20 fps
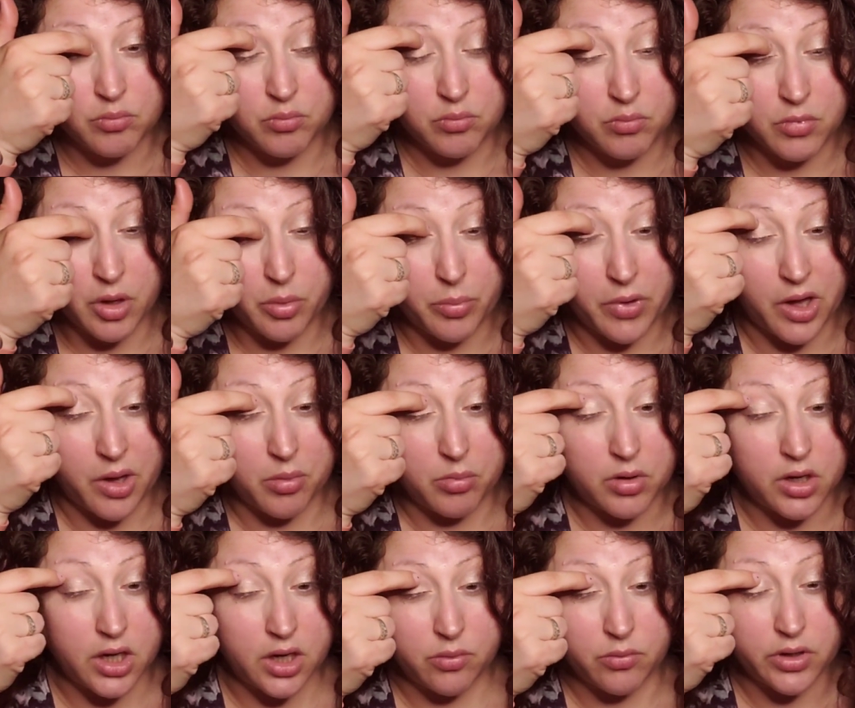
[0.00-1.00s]
my mom
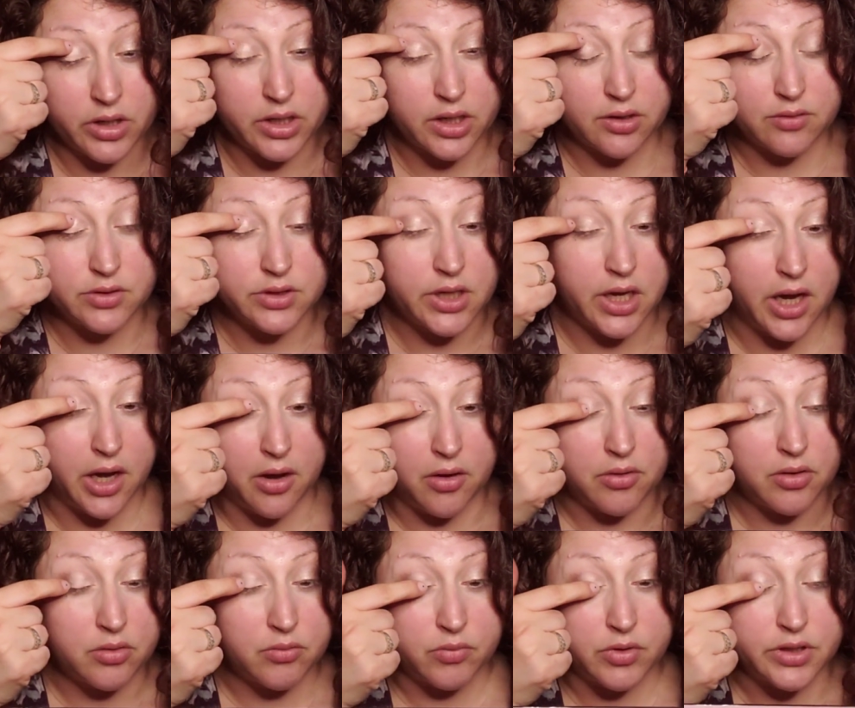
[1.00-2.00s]
and I went
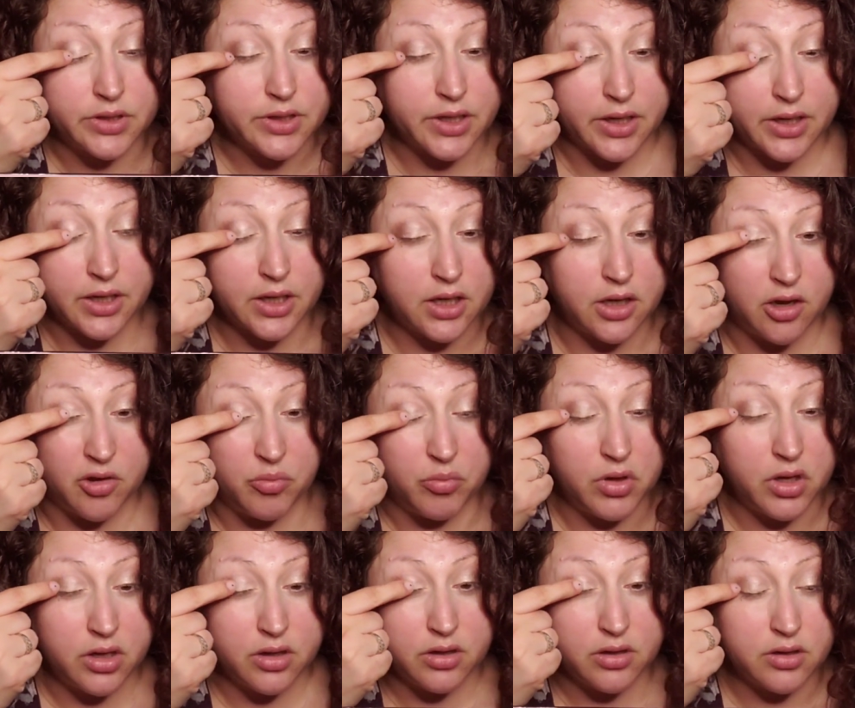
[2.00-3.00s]
downtown and we saw him
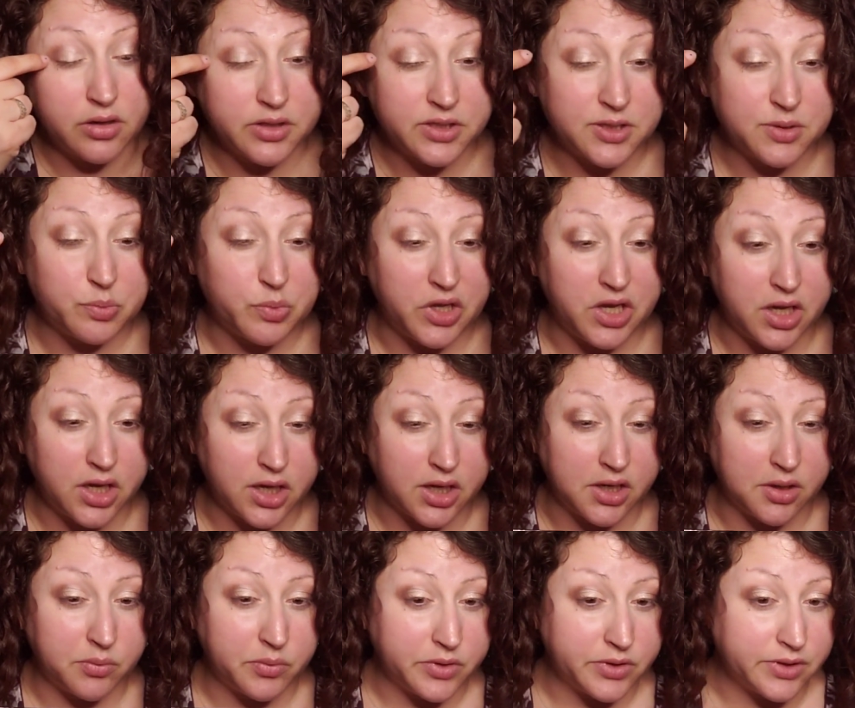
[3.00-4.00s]
speak, and
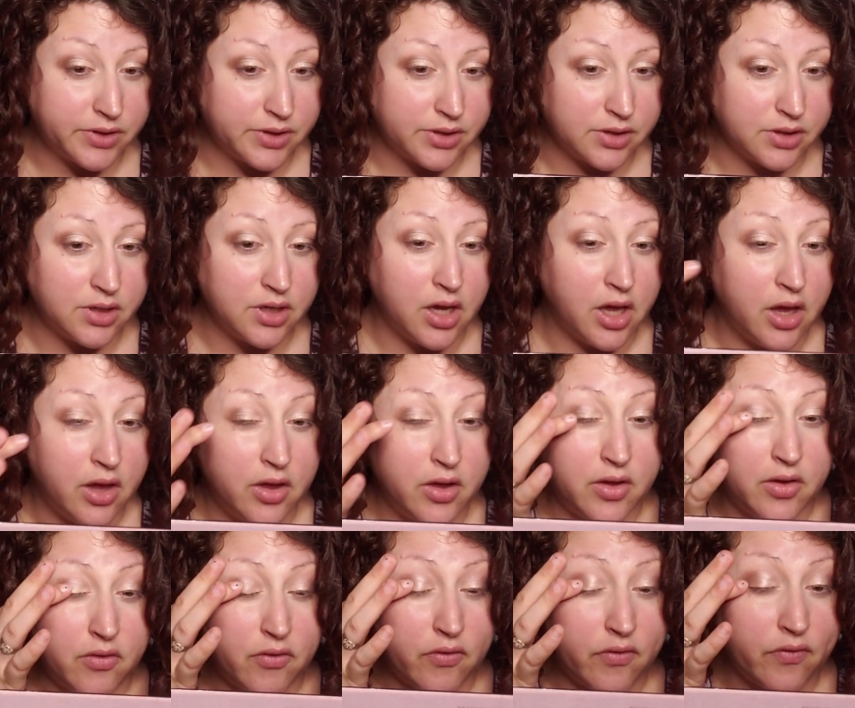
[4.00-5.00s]
it was
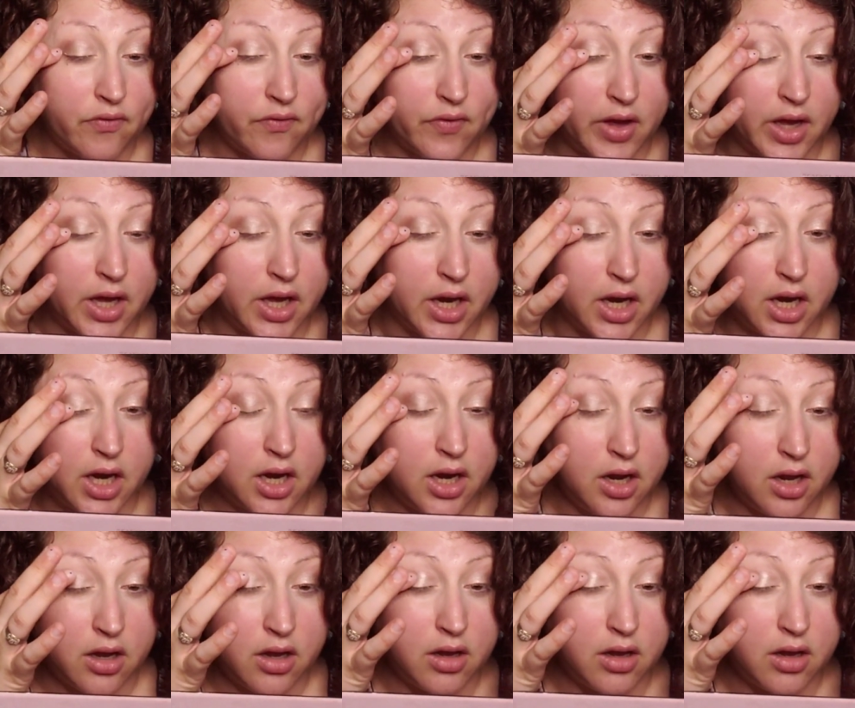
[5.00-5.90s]
fun.